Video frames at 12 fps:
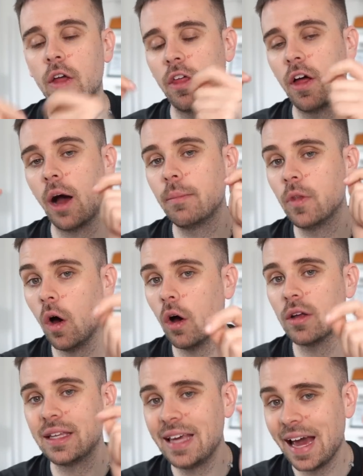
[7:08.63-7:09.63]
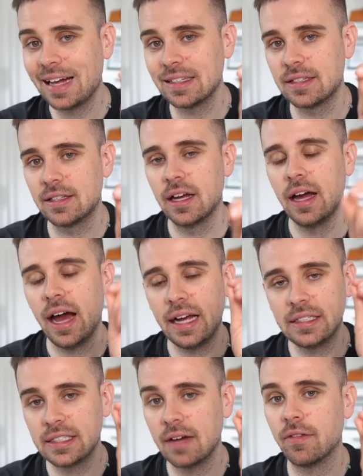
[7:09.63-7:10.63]
that I'm not yet a
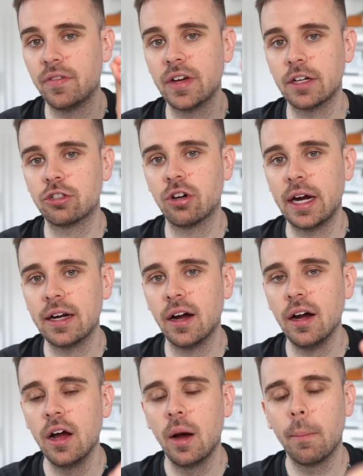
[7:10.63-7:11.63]
7-figure trader,